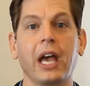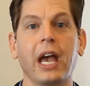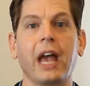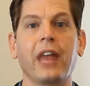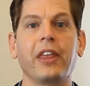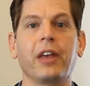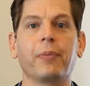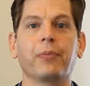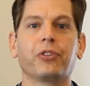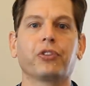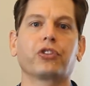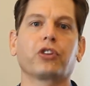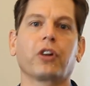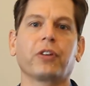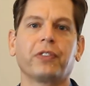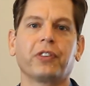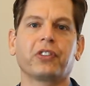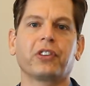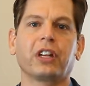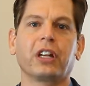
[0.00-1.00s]
and then
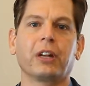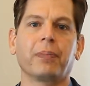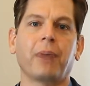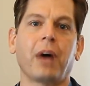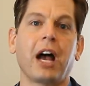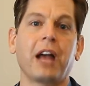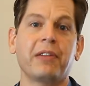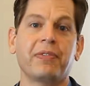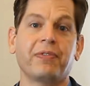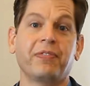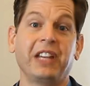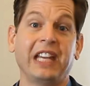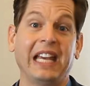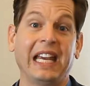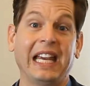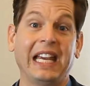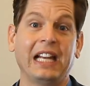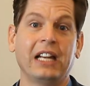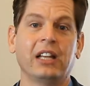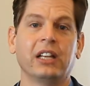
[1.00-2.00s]
surface it in my
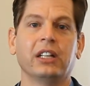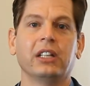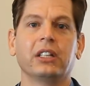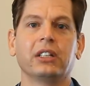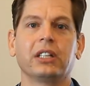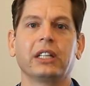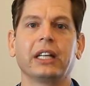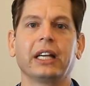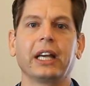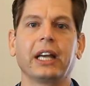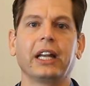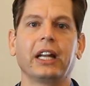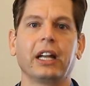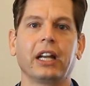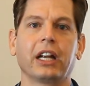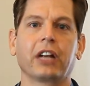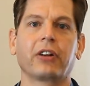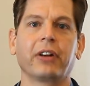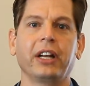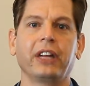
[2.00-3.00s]
feed to again
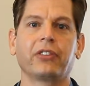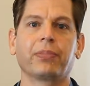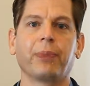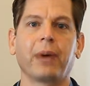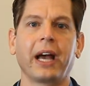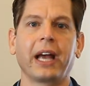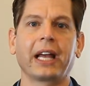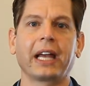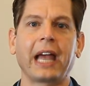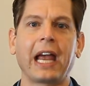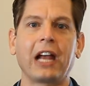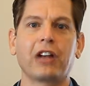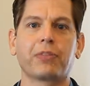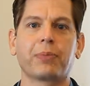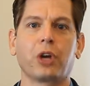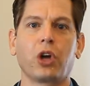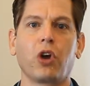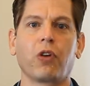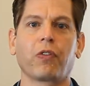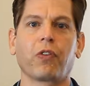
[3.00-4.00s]
increase my
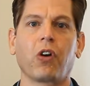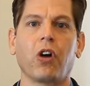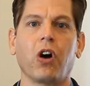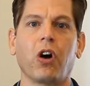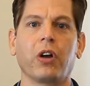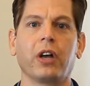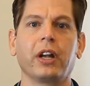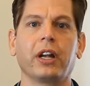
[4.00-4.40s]
engagement overall.